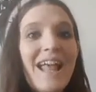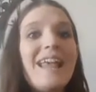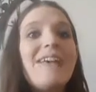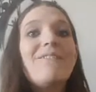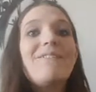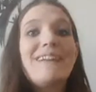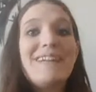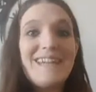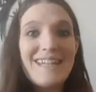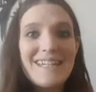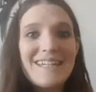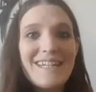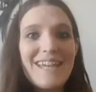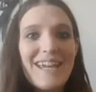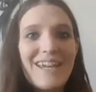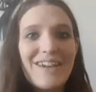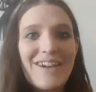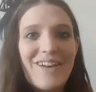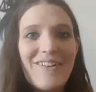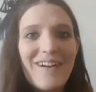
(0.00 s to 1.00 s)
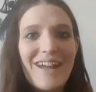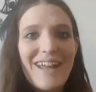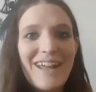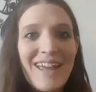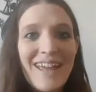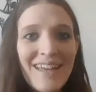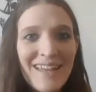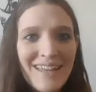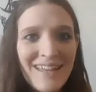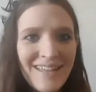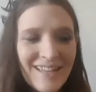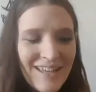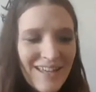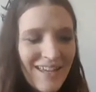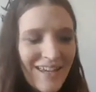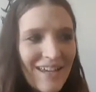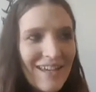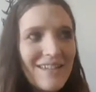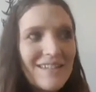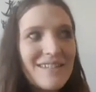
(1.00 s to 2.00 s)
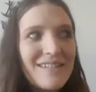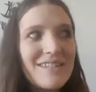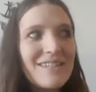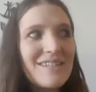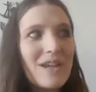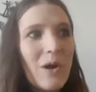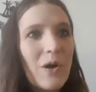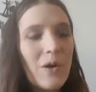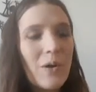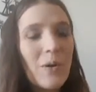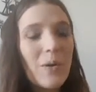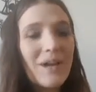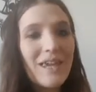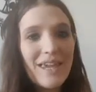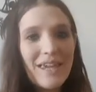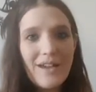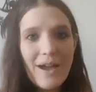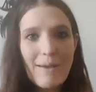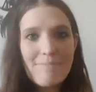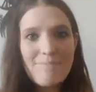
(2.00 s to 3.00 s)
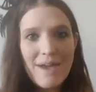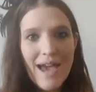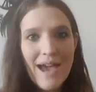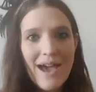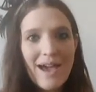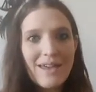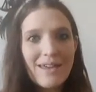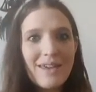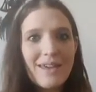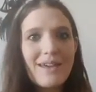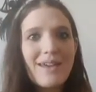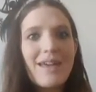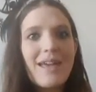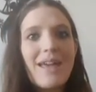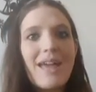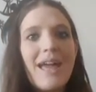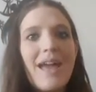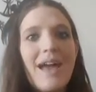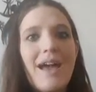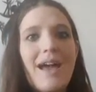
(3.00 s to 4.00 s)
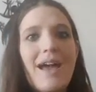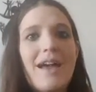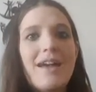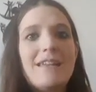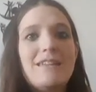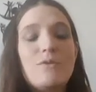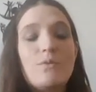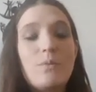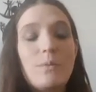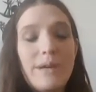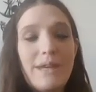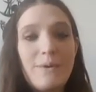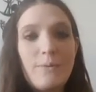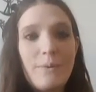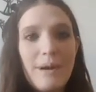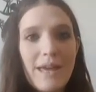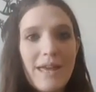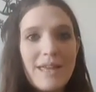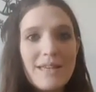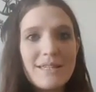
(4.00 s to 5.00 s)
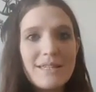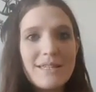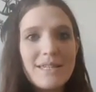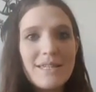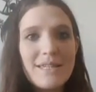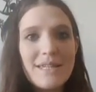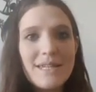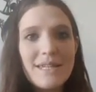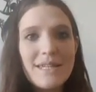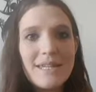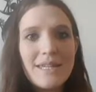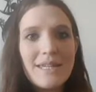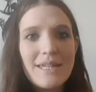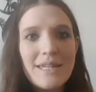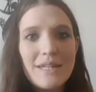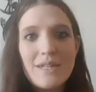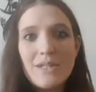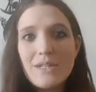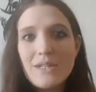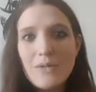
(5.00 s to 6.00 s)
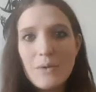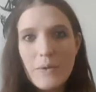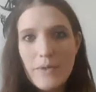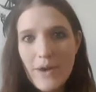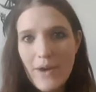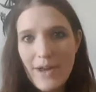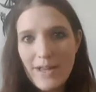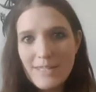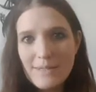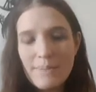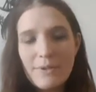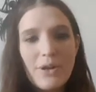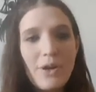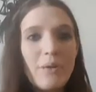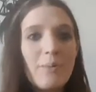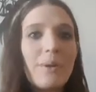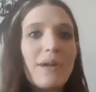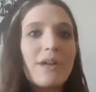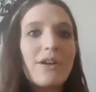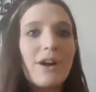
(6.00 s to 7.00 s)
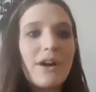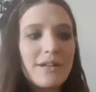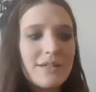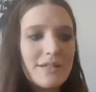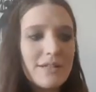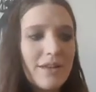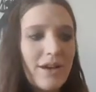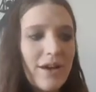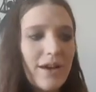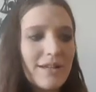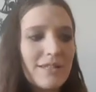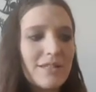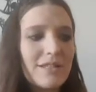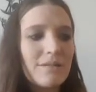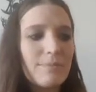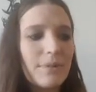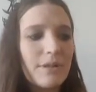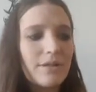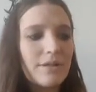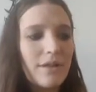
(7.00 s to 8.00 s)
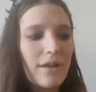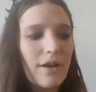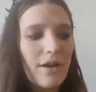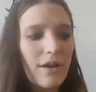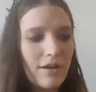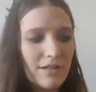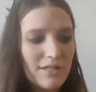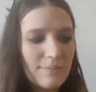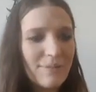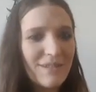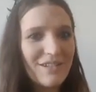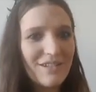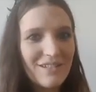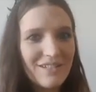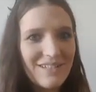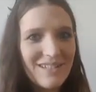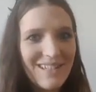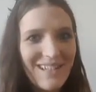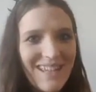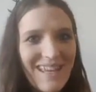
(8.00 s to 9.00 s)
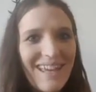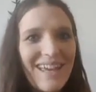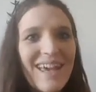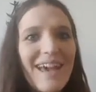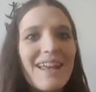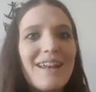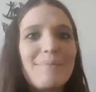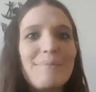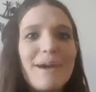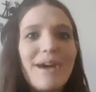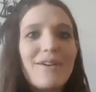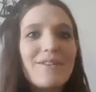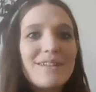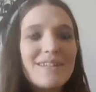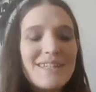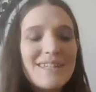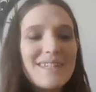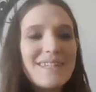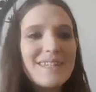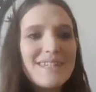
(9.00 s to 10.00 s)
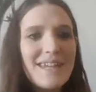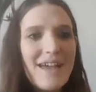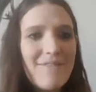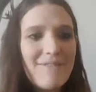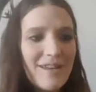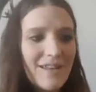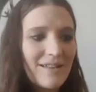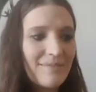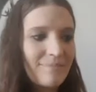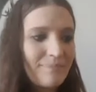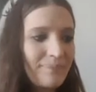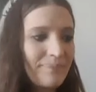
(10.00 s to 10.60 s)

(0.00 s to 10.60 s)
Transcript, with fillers: we need to get going. So he got back and we went to the hospital. We got to the hospital at about 7,